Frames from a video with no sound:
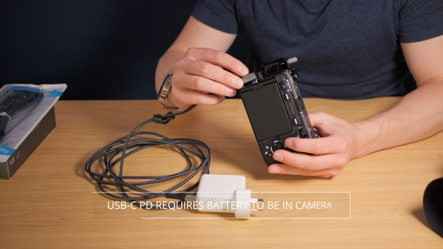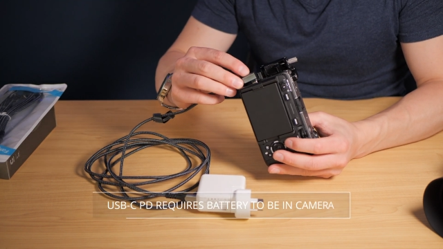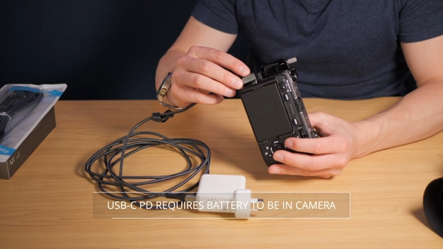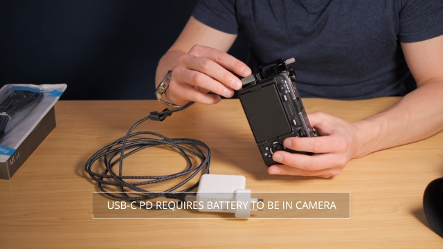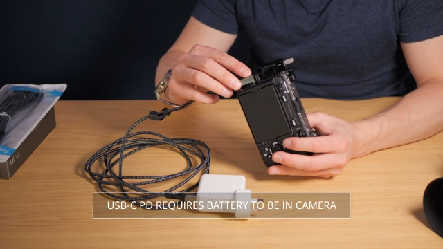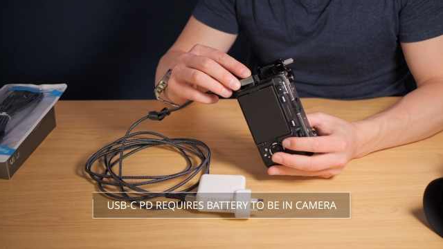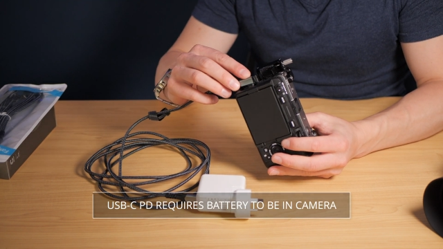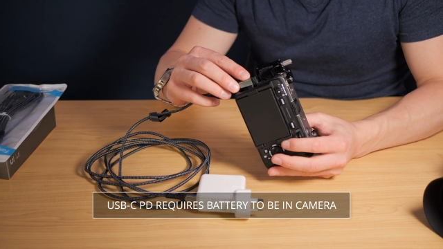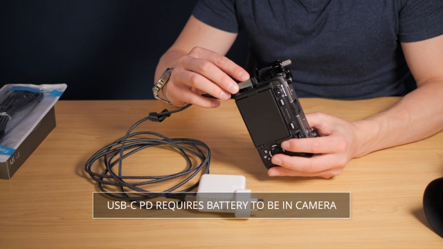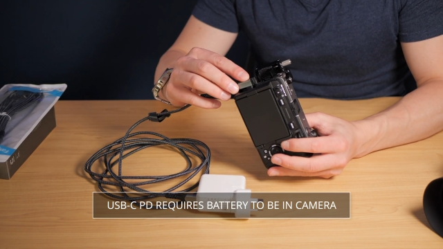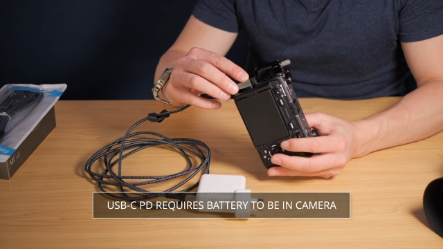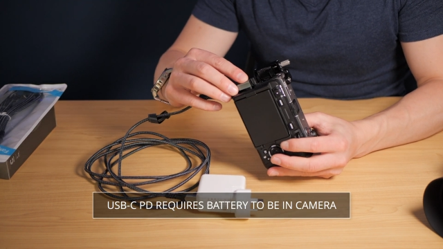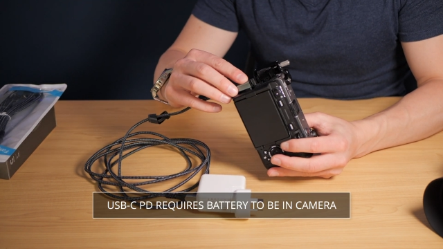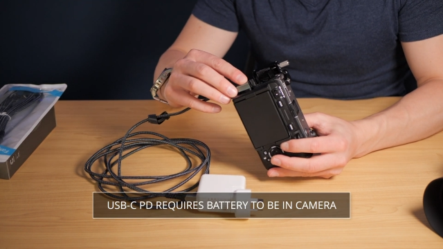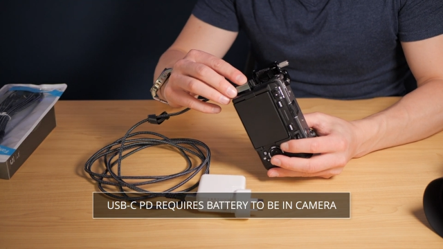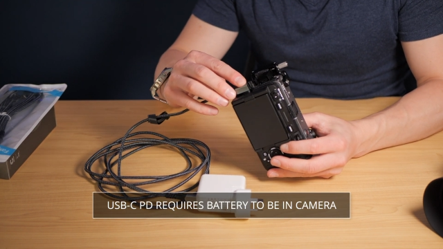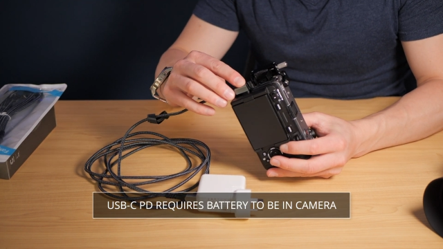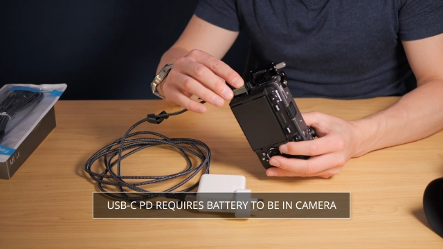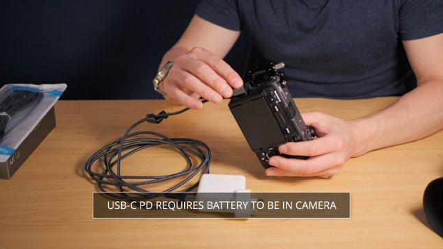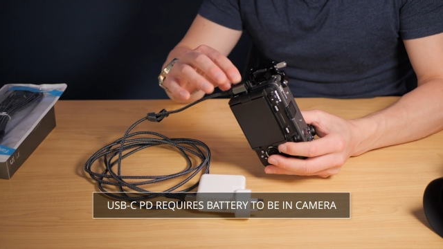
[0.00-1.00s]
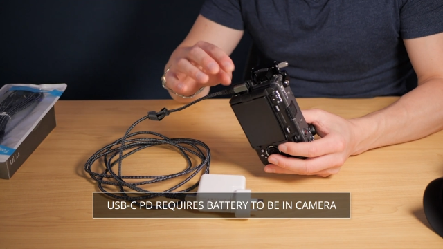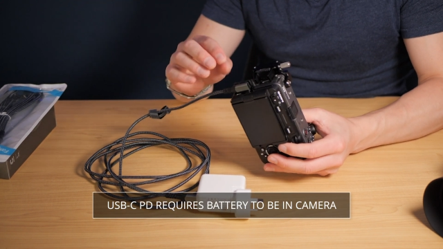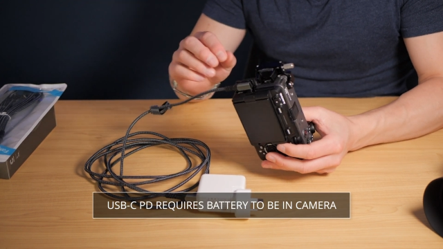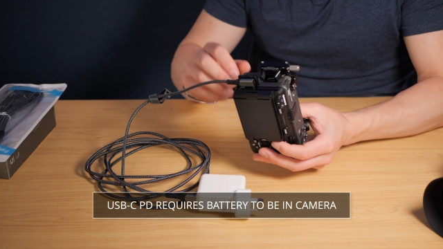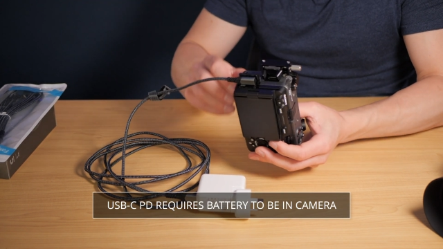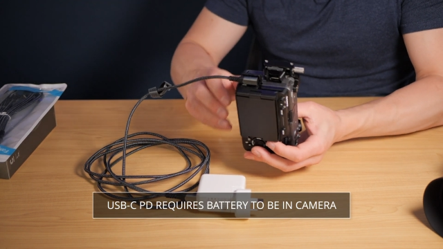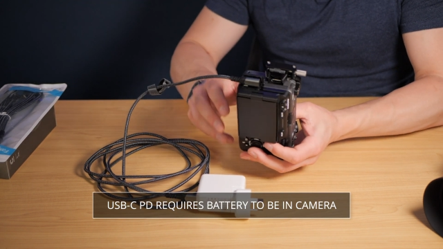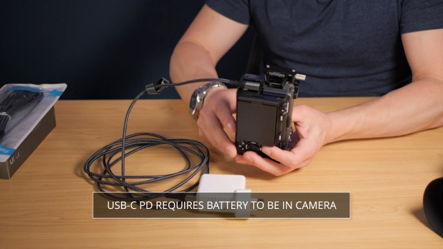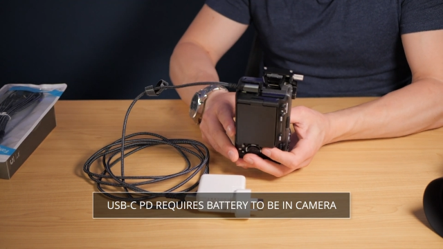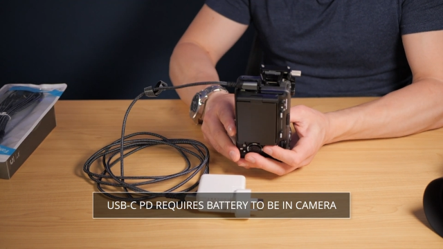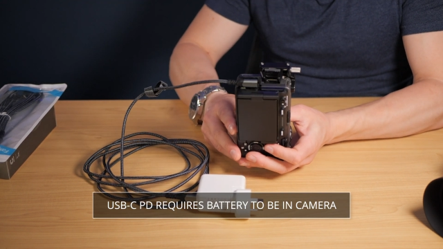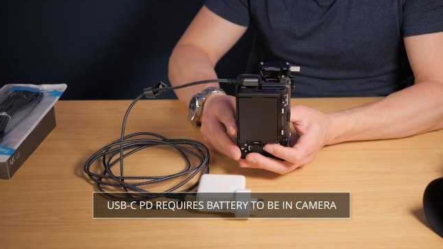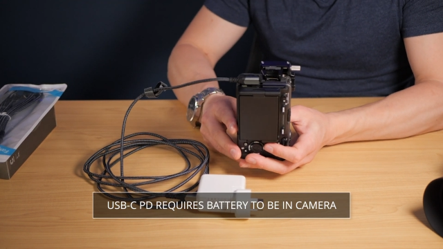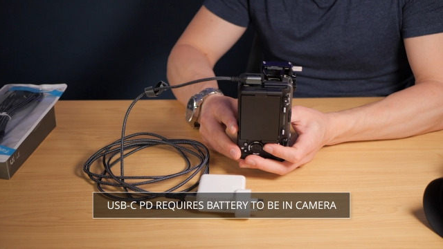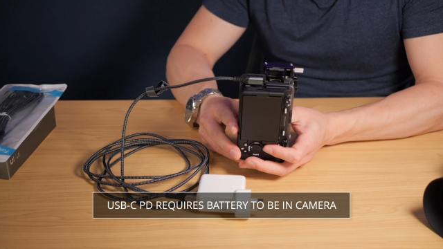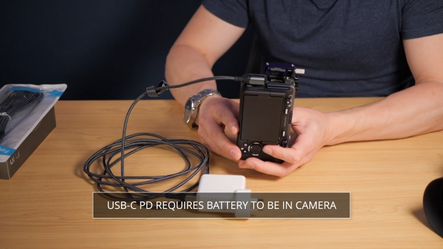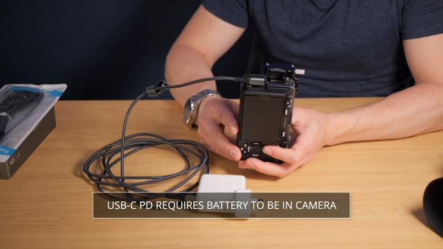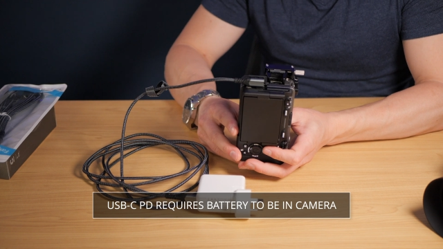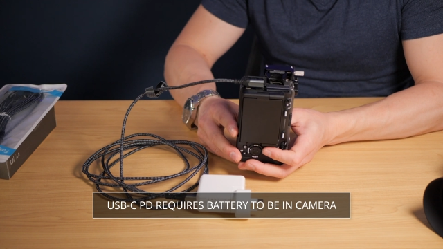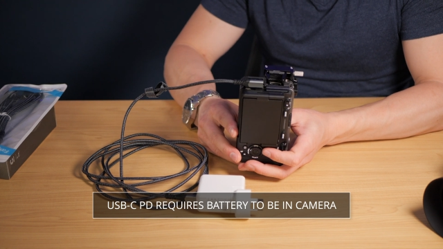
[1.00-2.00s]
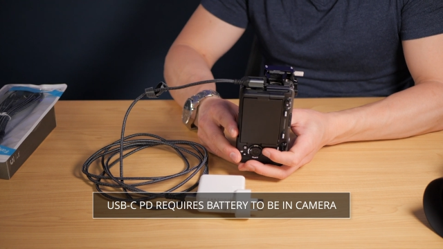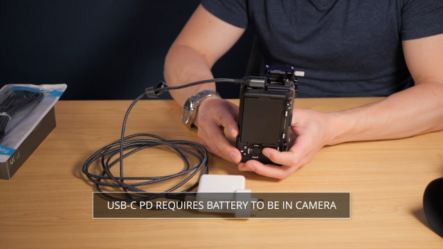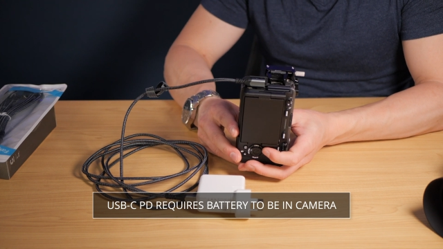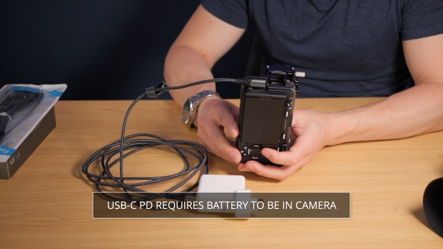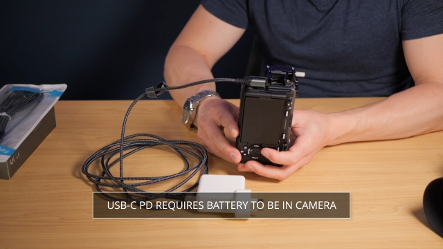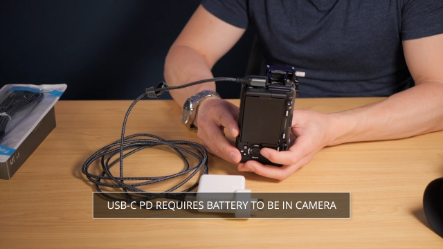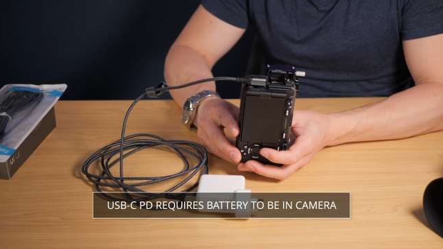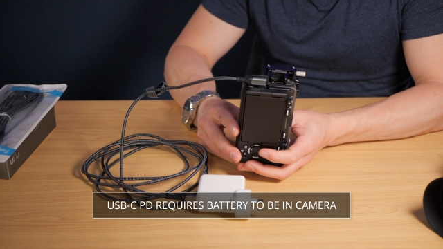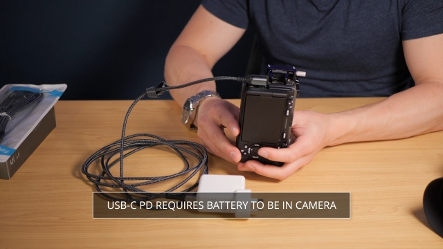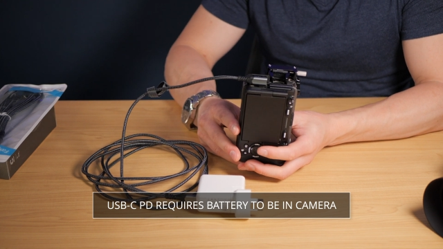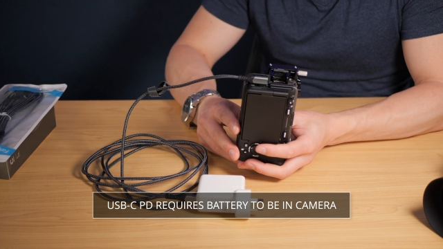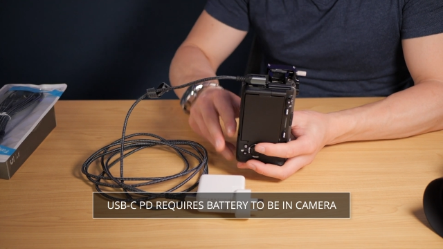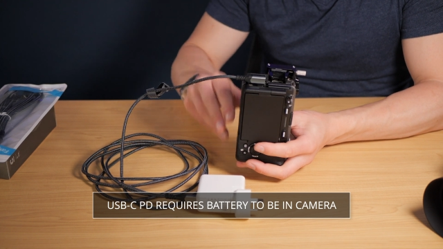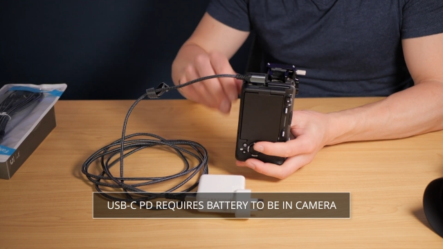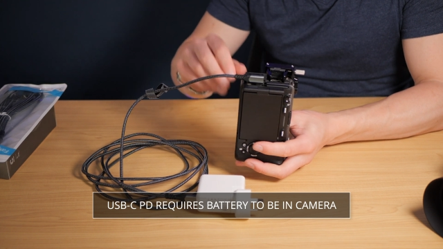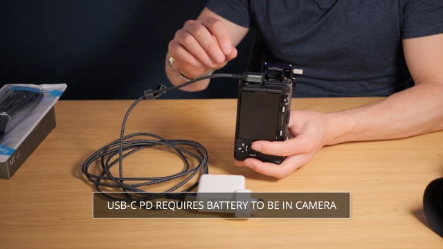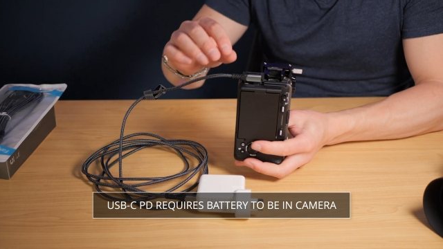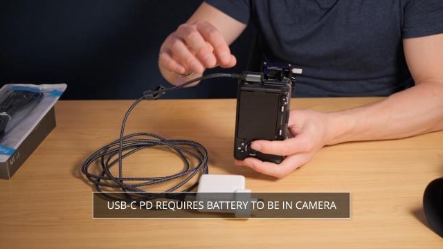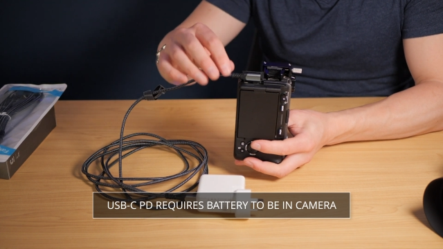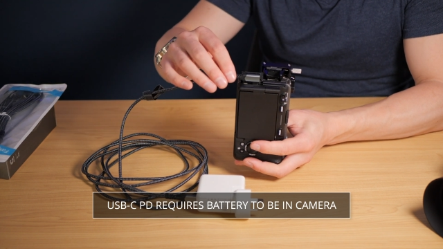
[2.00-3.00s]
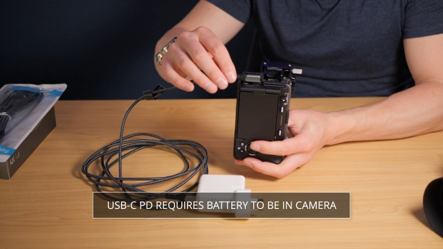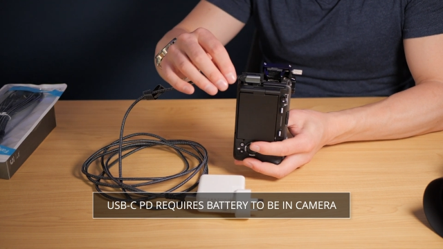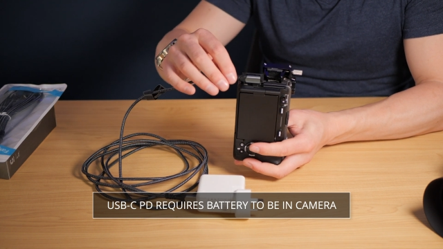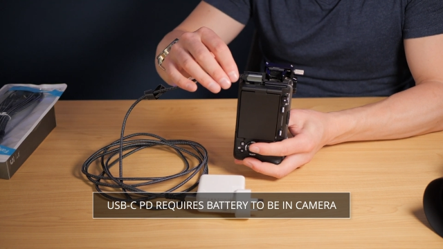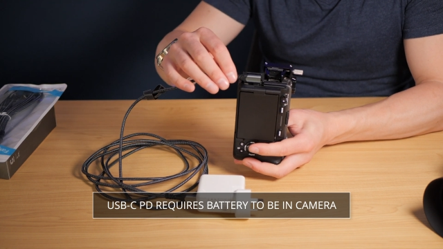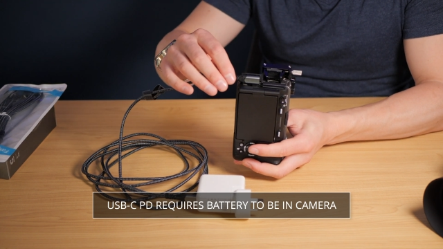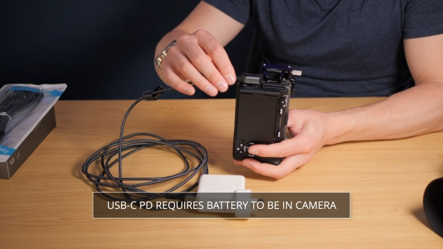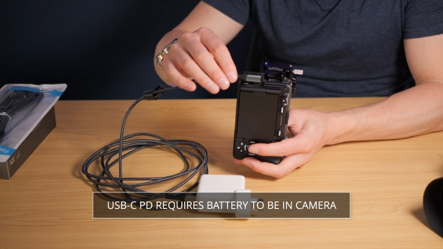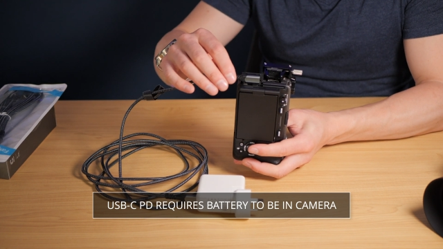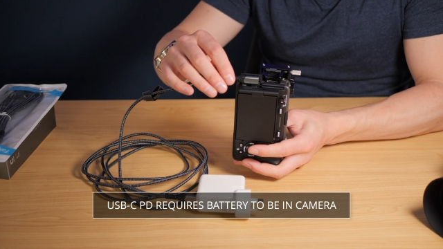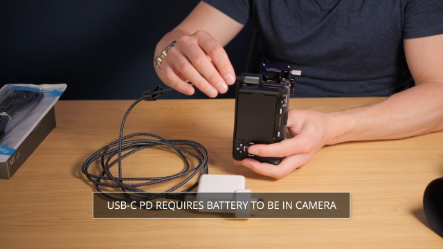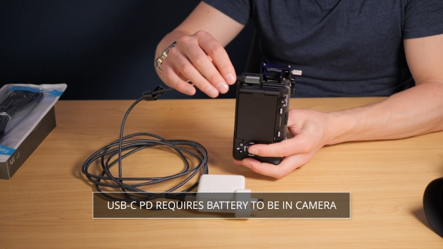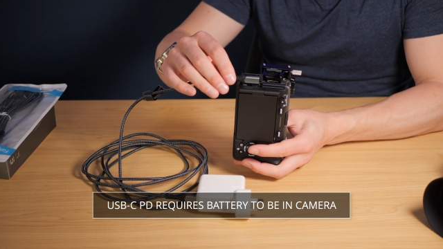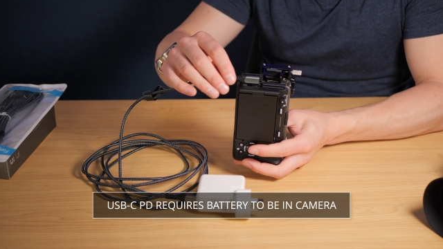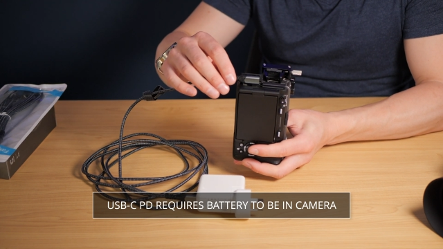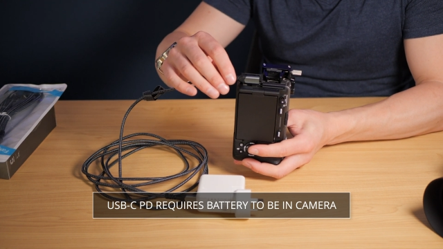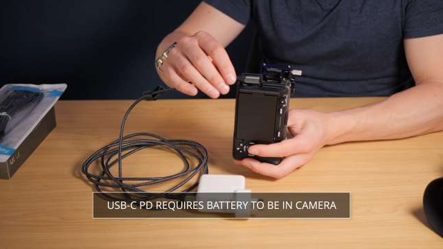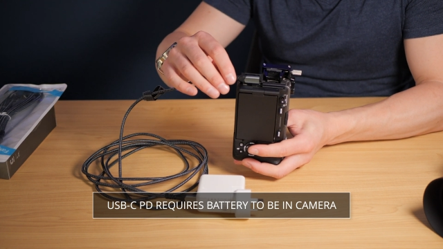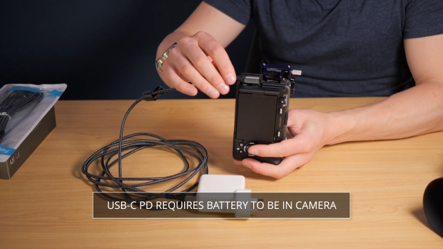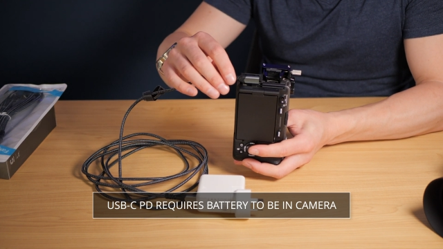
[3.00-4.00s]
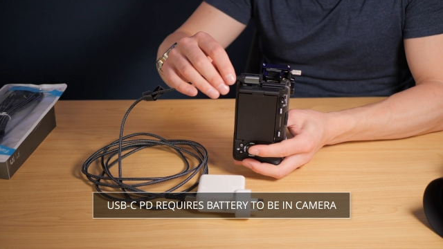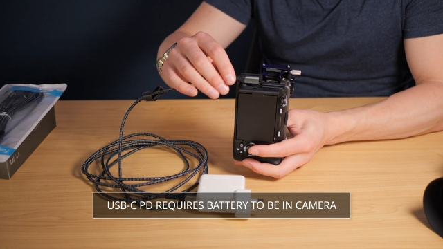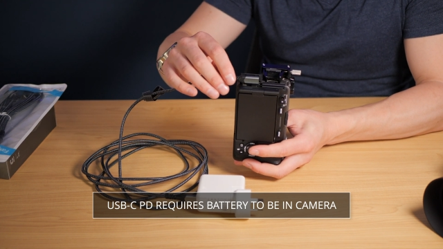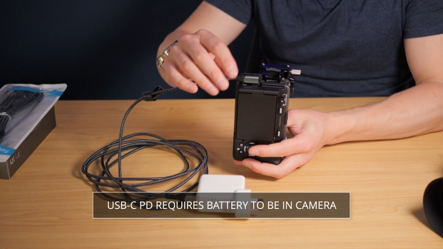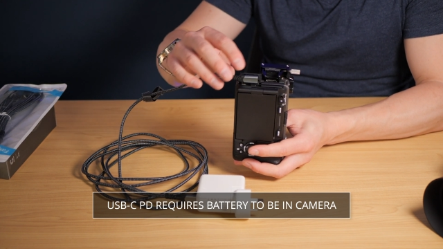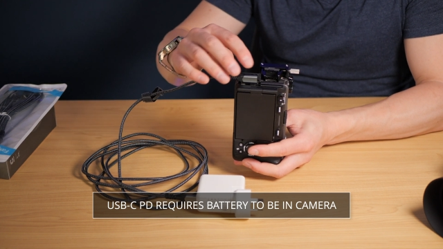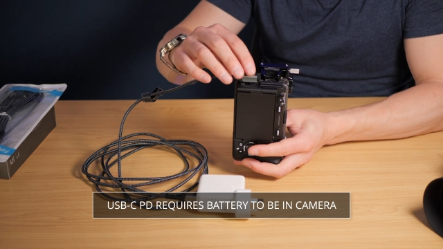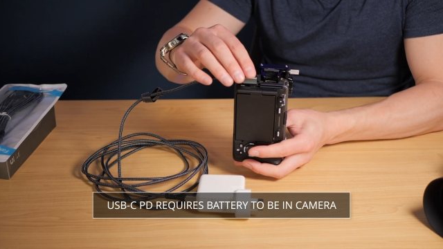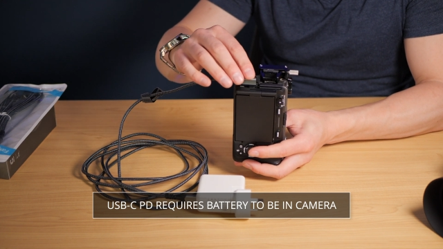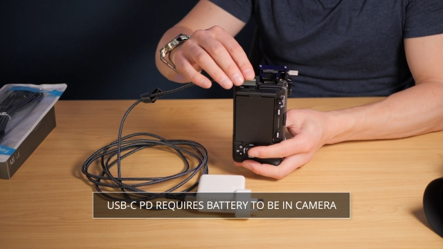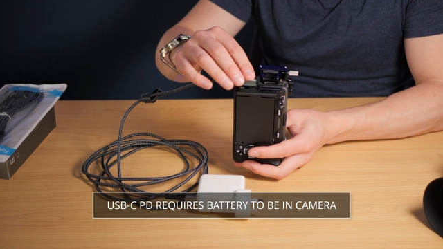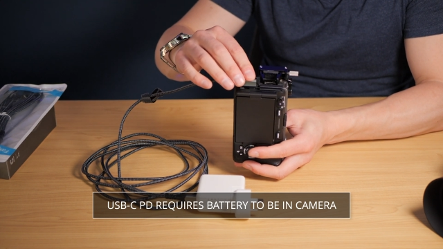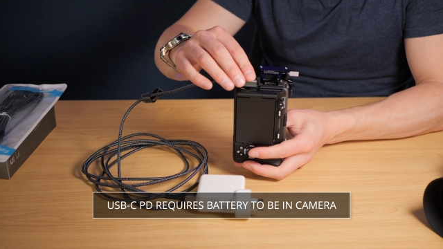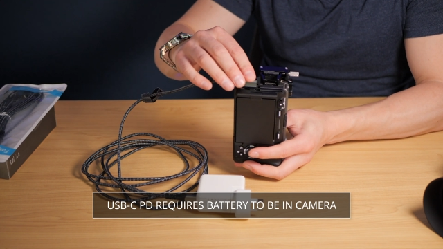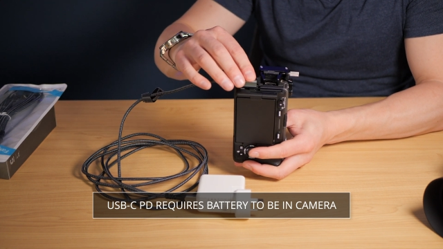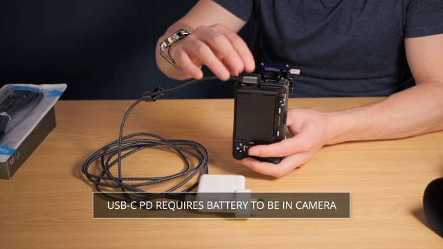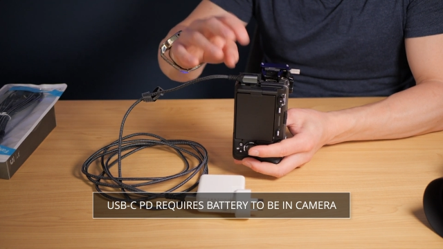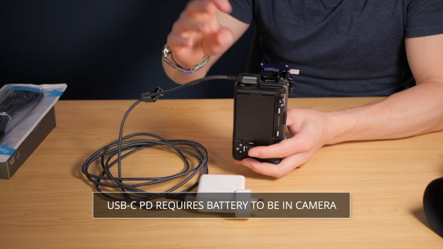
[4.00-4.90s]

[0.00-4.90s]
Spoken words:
No face is visible, so there are no lips to read.